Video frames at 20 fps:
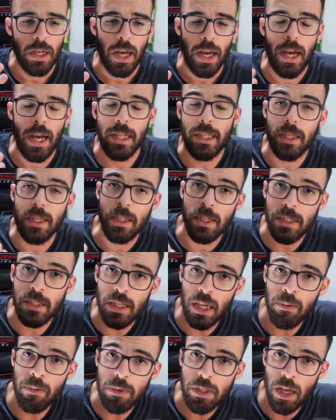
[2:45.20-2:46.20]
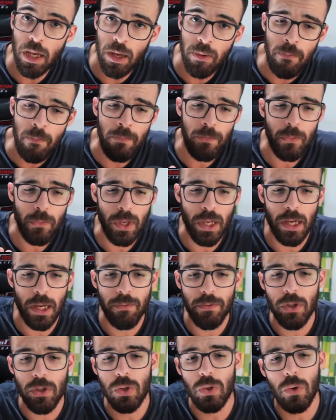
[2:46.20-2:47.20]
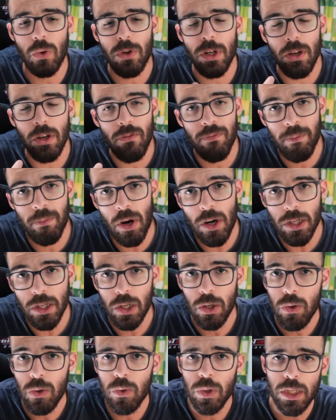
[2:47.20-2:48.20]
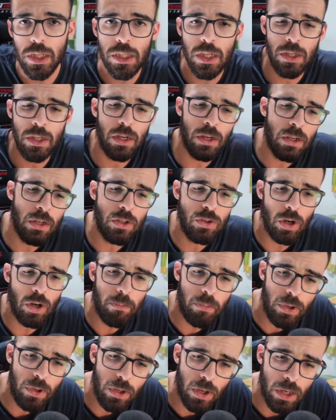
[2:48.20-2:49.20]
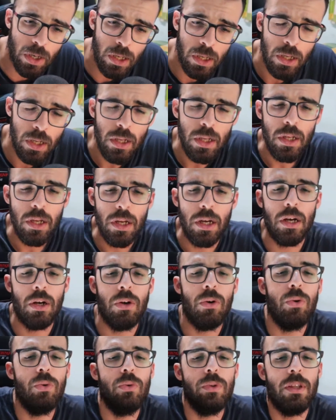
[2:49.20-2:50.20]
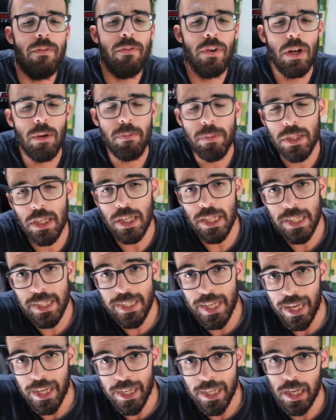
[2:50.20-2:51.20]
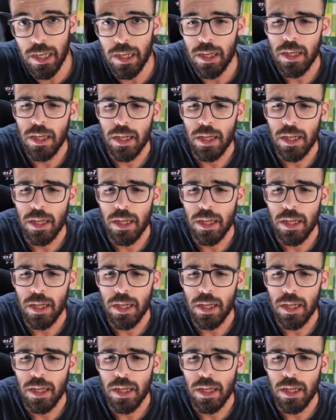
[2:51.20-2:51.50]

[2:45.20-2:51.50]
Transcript: At the same time, we have the story of Mark, who is an entrepreneur who develops tech.